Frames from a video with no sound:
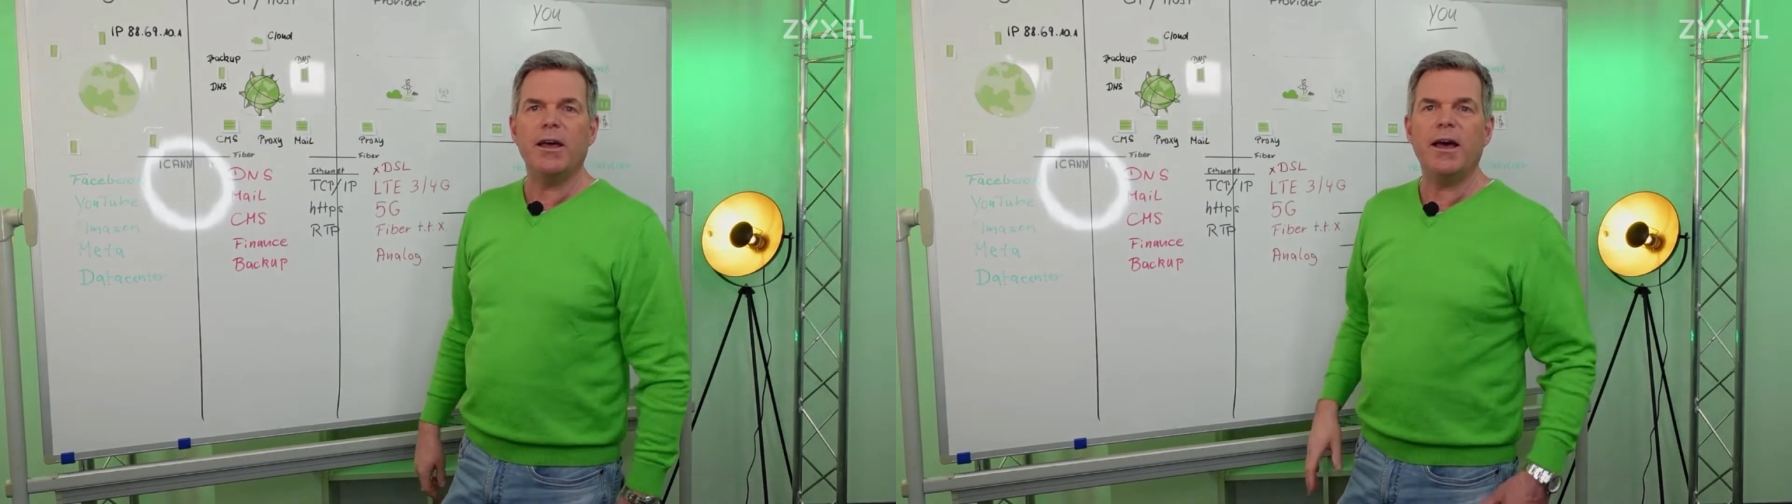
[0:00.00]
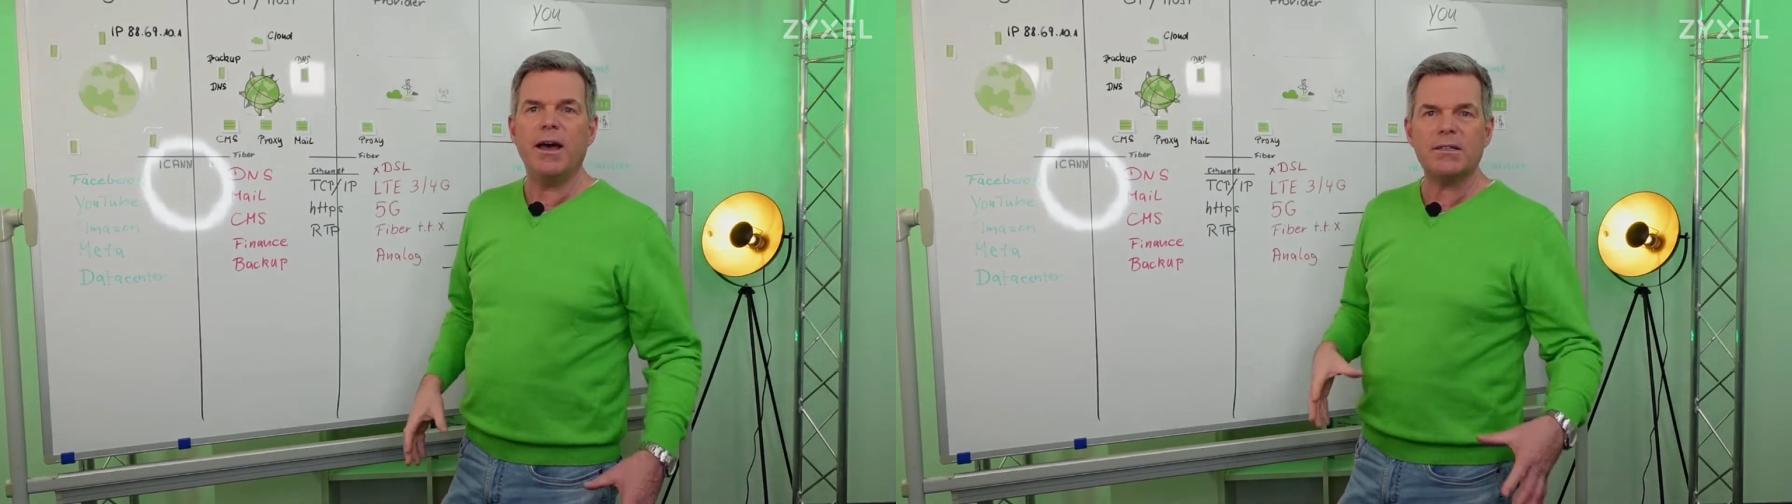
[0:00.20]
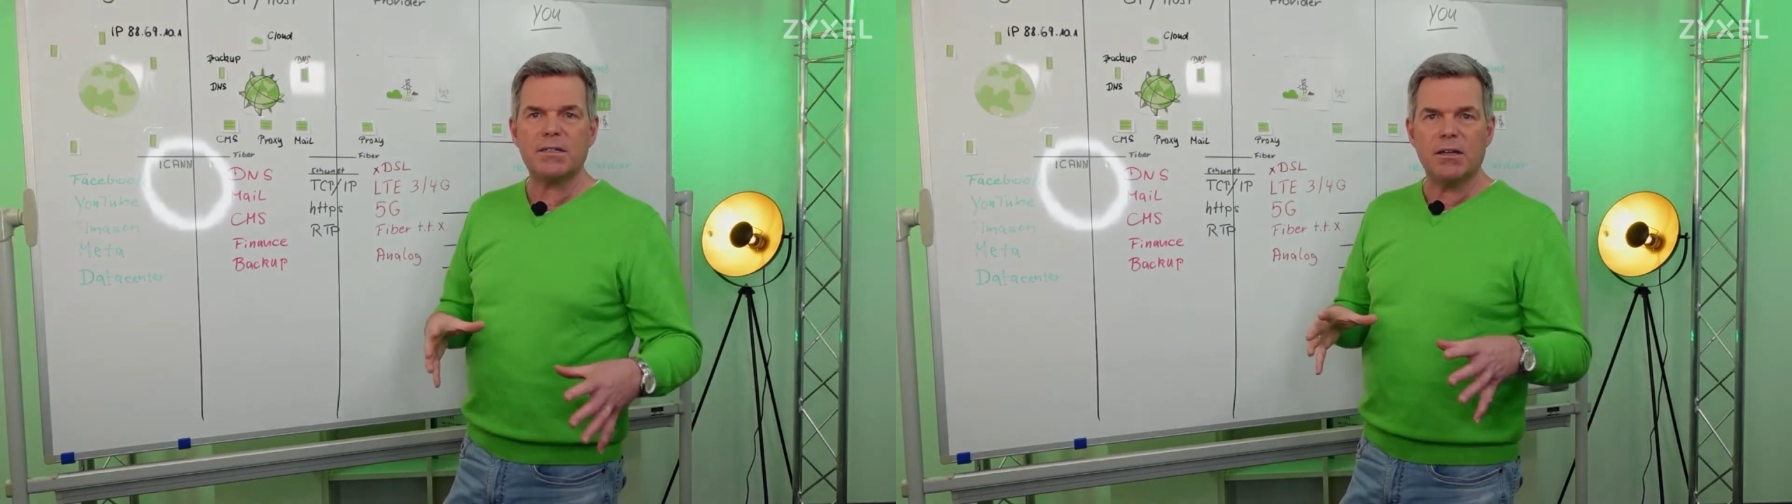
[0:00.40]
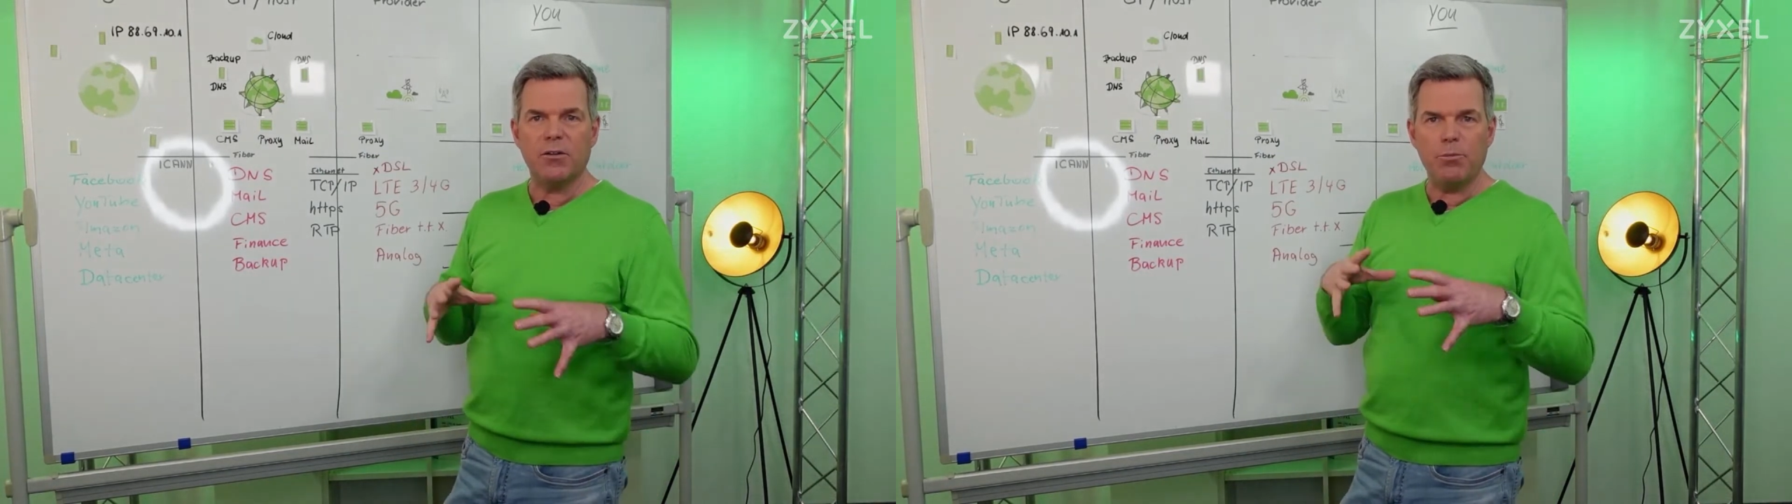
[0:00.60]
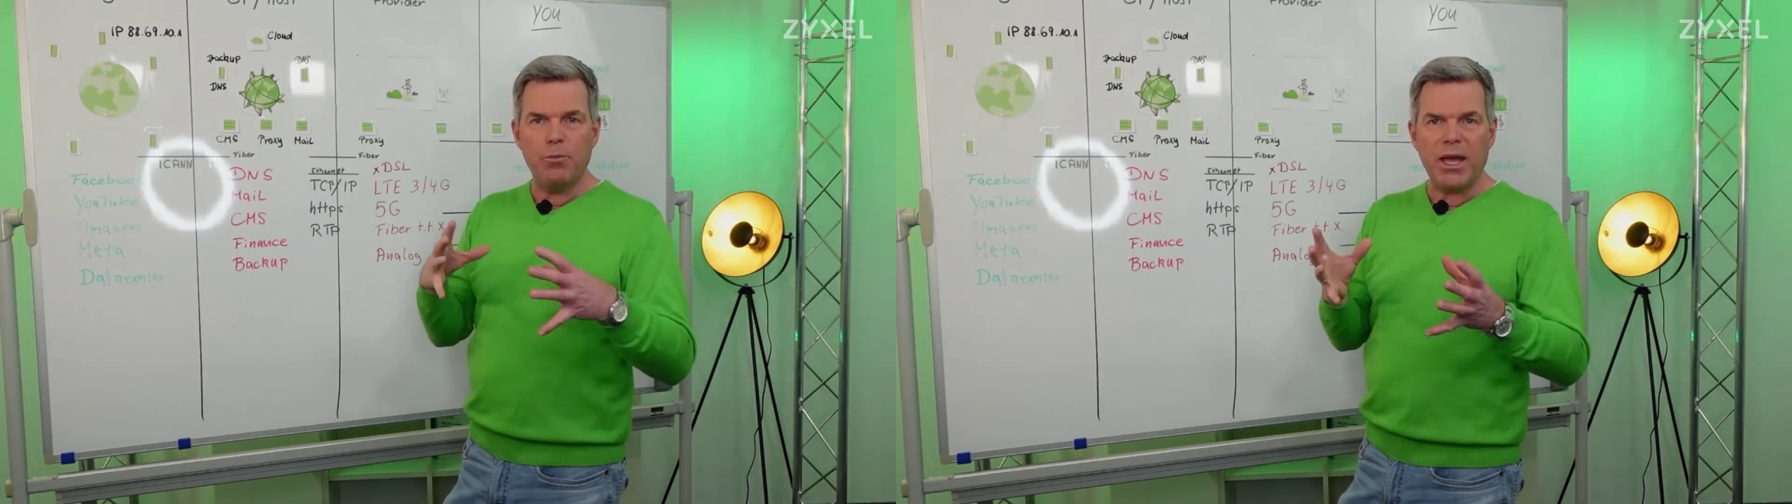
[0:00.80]
has a
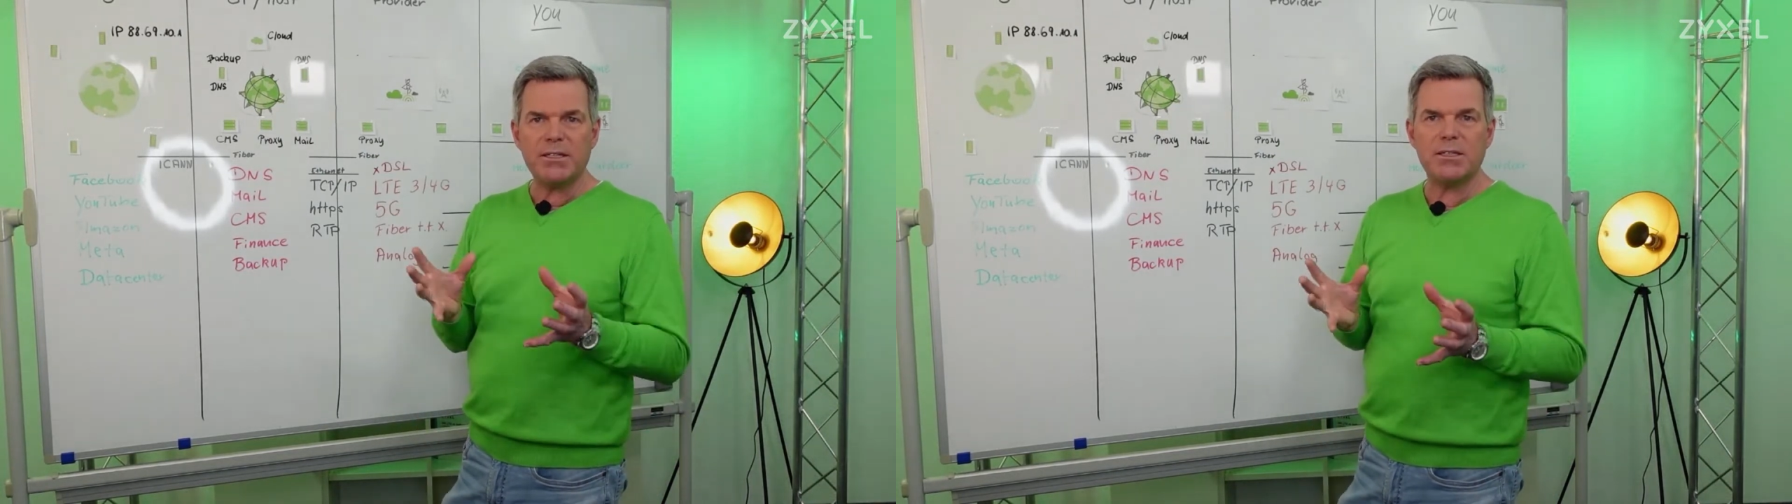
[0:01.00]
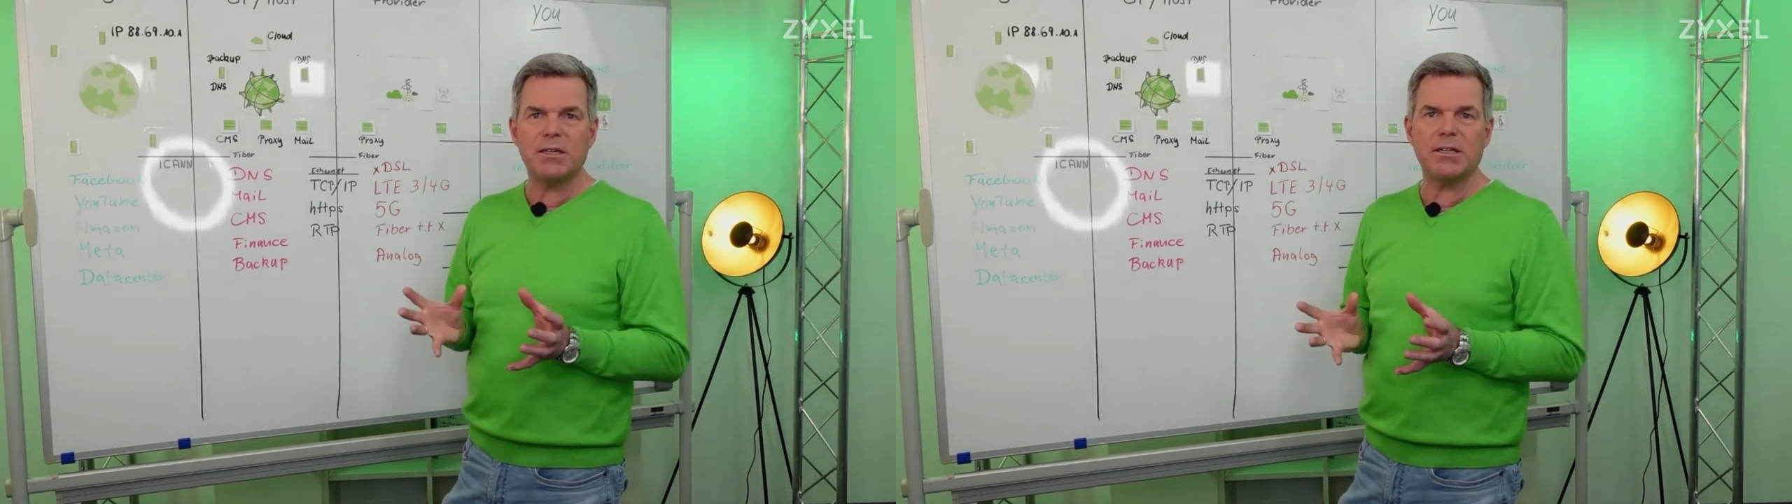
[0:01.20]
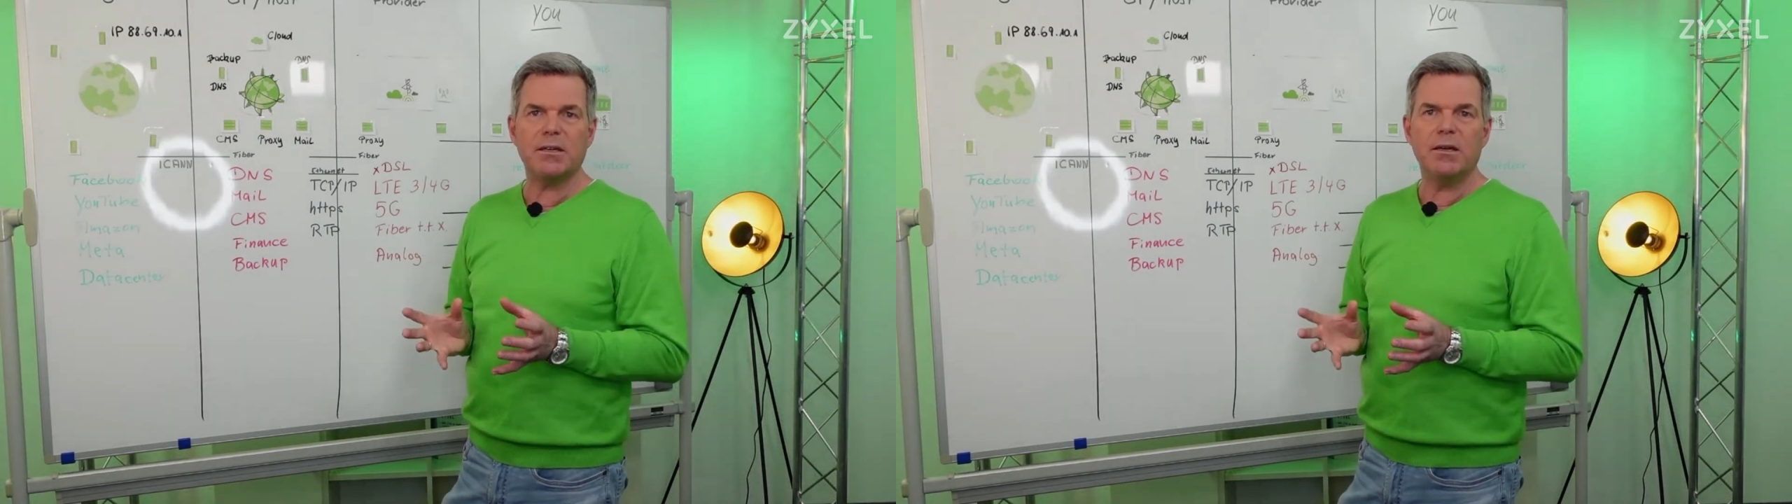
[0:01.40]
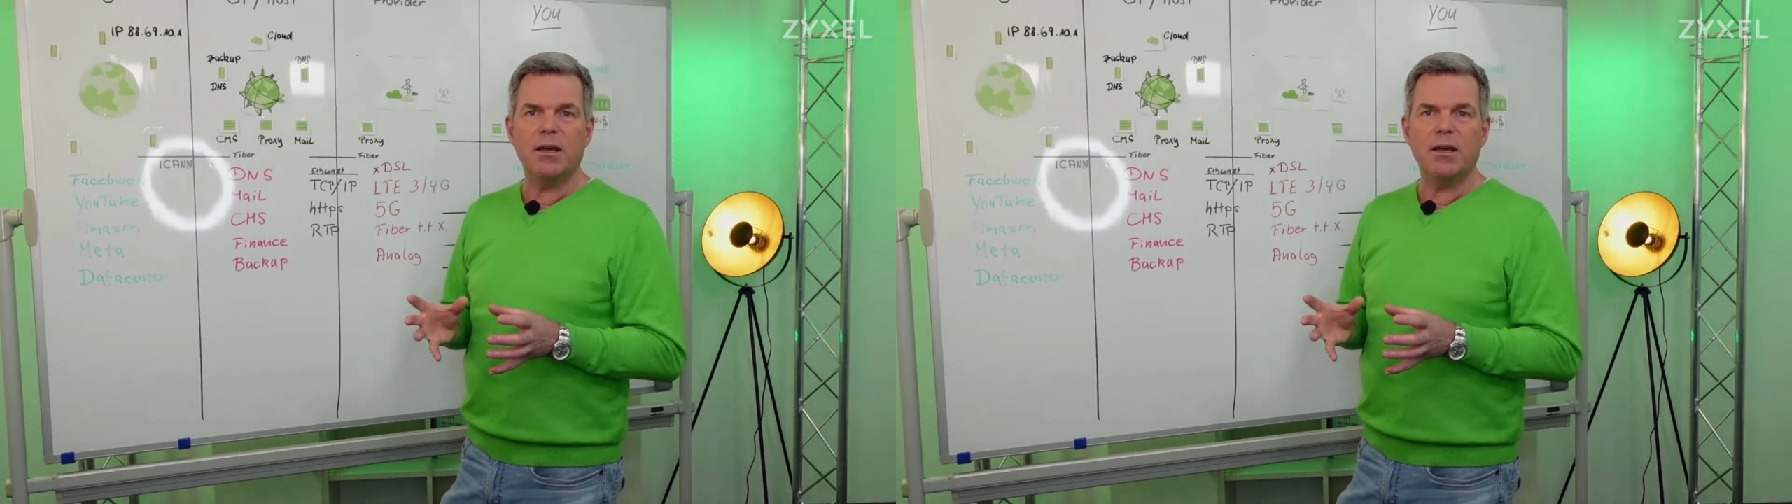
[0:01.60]
basic